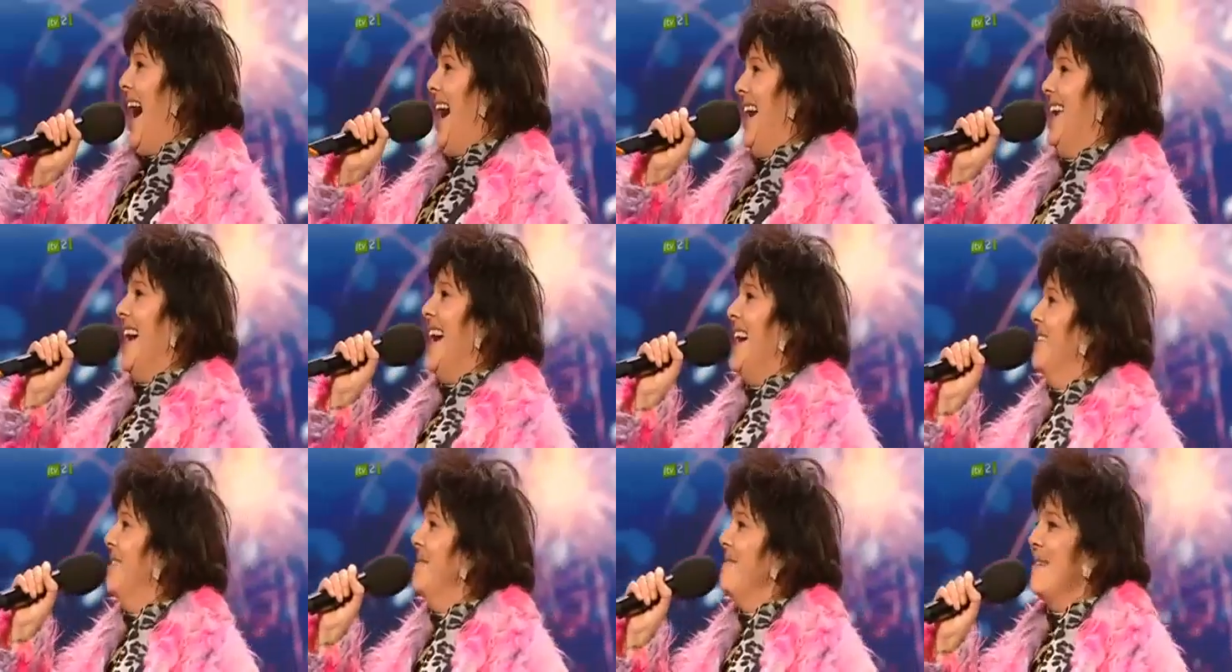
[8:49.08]
I
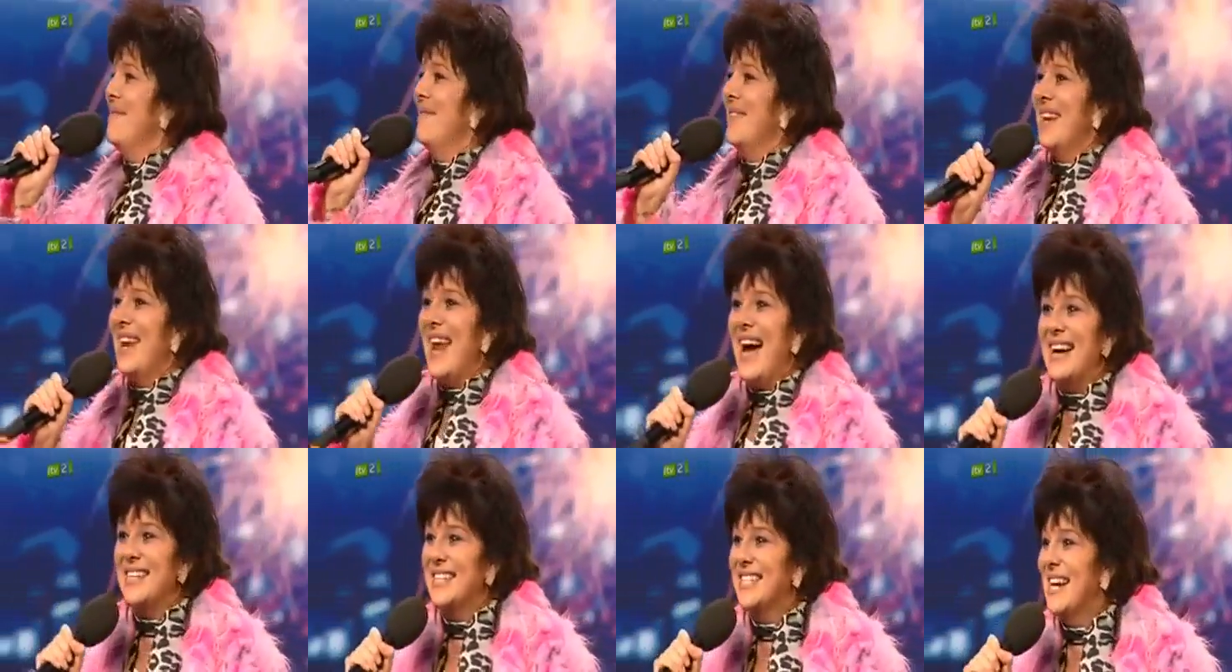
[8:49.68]
can't remember the
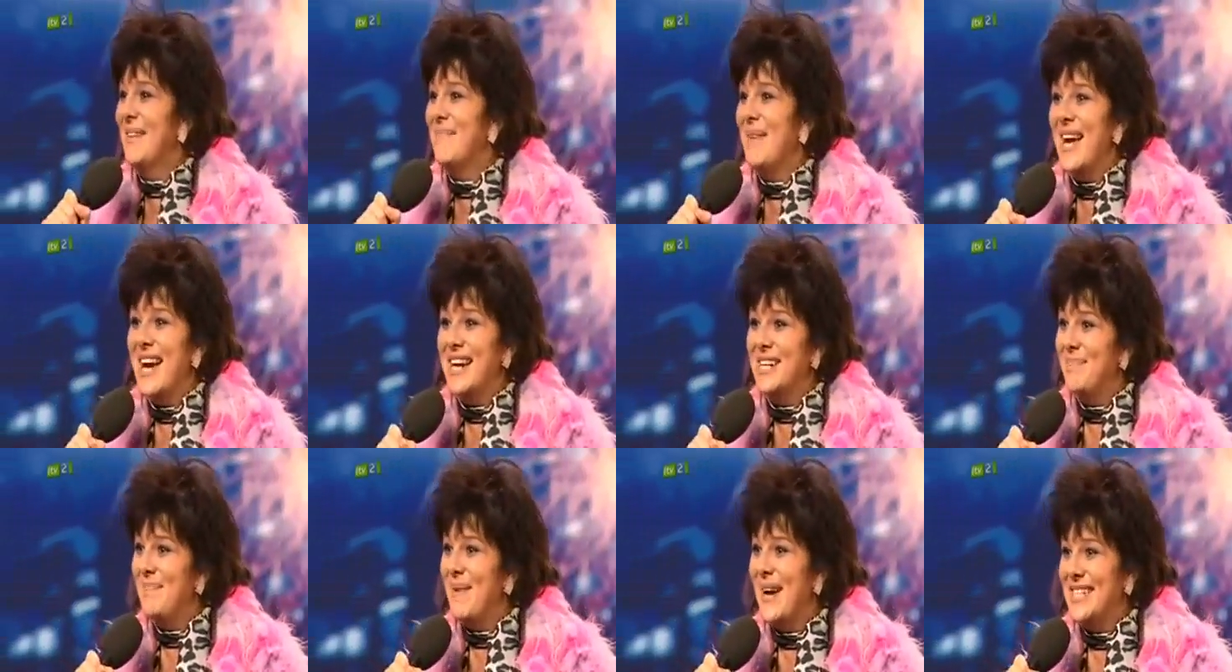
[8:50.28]
last time I
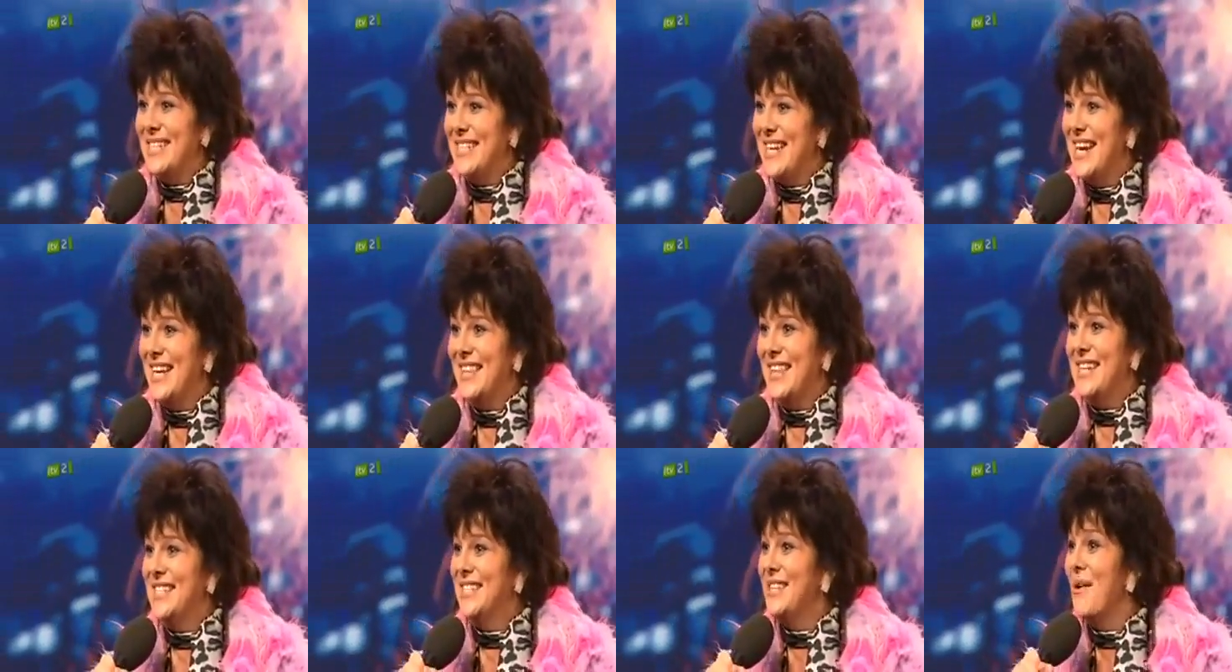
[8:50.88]
had a buzz like
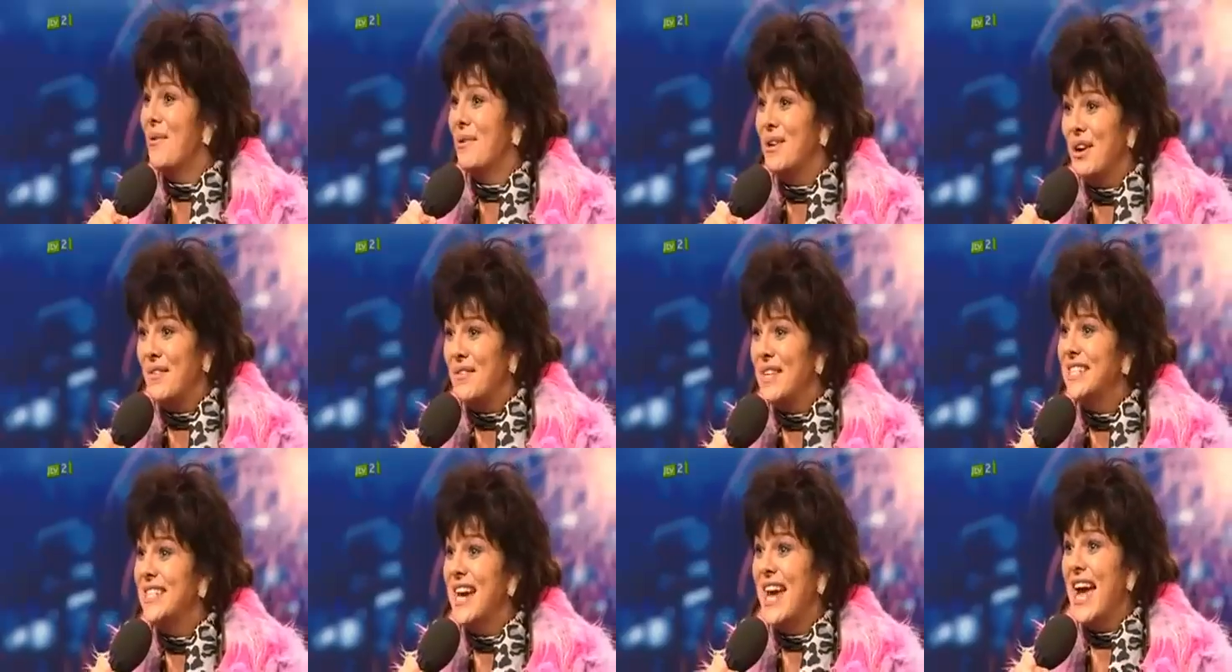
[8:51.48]
this, only on
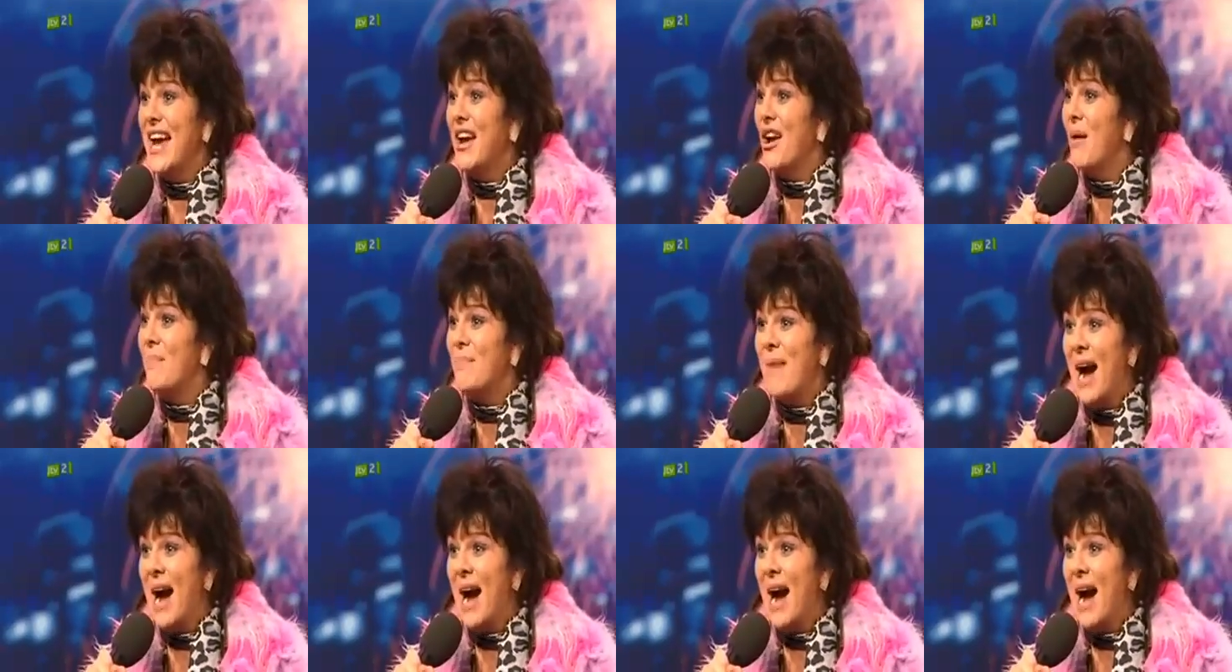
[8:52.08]
the day I got